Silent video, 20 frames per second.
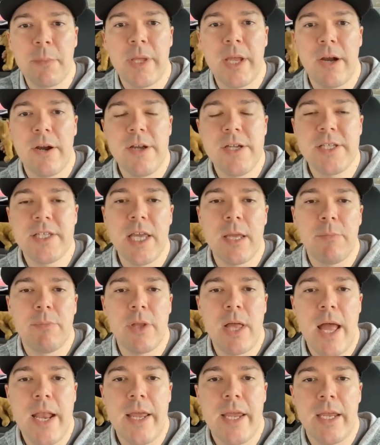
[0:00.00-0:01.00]
from Cary Estate
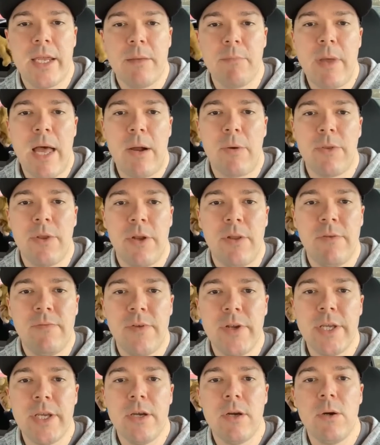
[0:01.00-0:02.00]
Planning, back with another
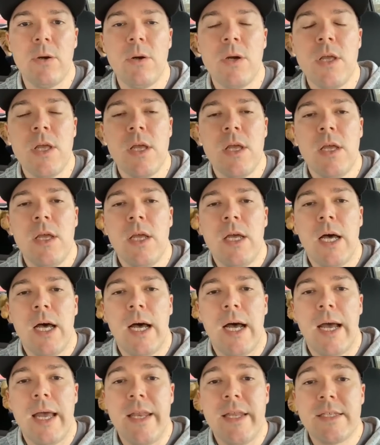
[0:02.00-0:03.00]
video.
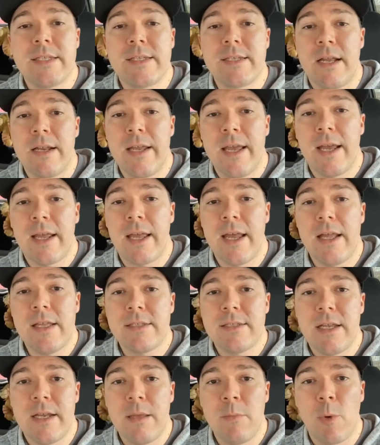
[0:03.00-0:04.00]
Uh, and it's Sunday again,
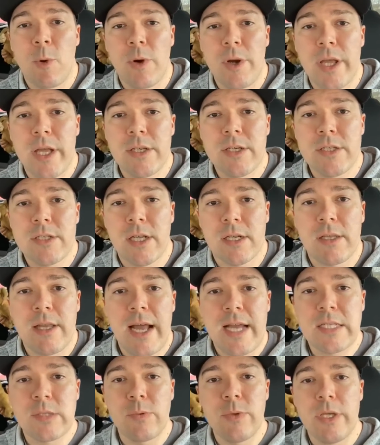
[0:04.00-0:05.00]
Sunday morning, just like
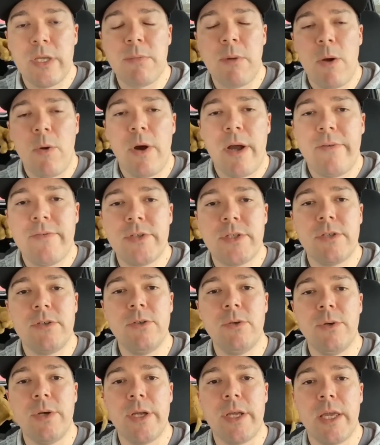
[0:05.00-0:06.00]
last week. My wife's
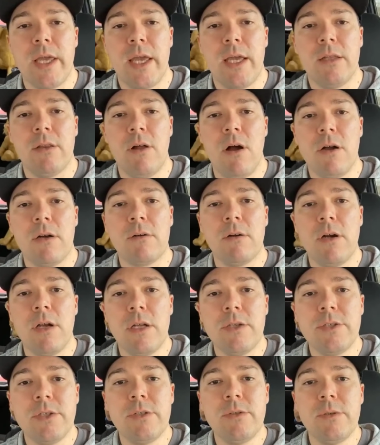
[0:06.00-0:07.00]
doing a long
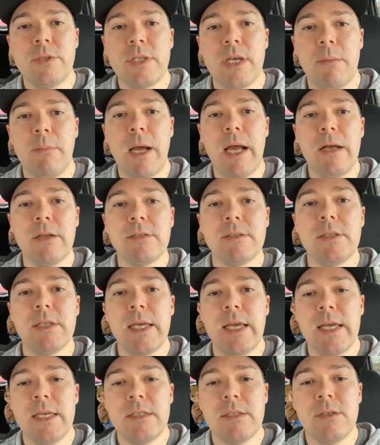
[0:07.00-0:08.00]
run. She's doing 10 miles
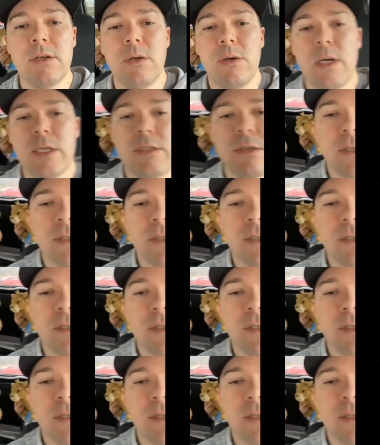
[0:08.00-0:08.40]
today. So